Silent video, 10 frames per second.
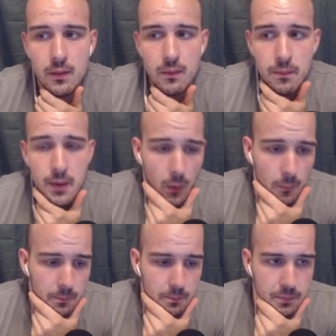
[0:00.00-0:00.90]
Now,
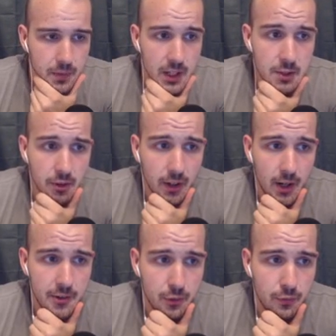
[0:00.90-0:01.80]
in
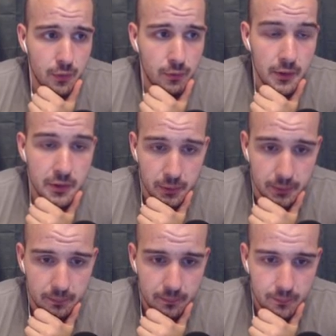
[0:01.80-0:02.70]
regards of Ventur,
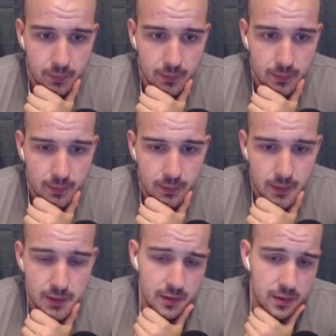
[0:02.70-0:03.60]

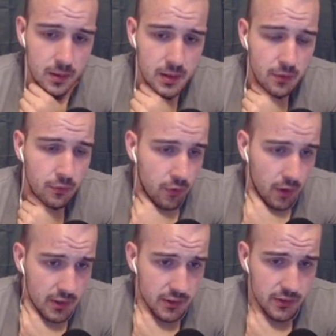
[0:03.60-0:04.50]
this is the
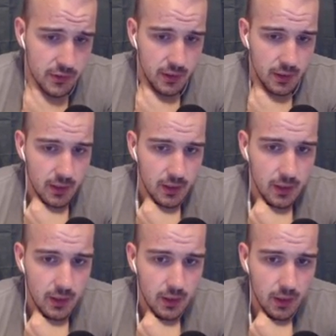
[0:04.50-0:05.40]
first
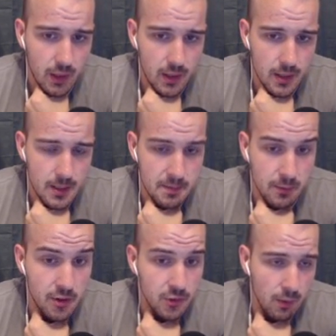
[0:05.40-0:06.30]

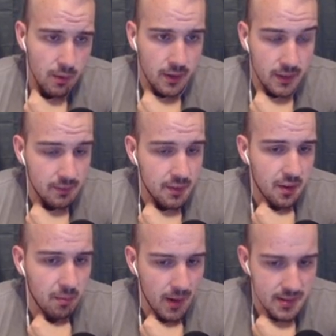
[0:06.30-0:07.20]
covenant that I
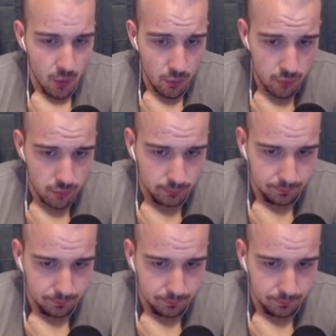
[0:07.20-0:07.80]
tested myself.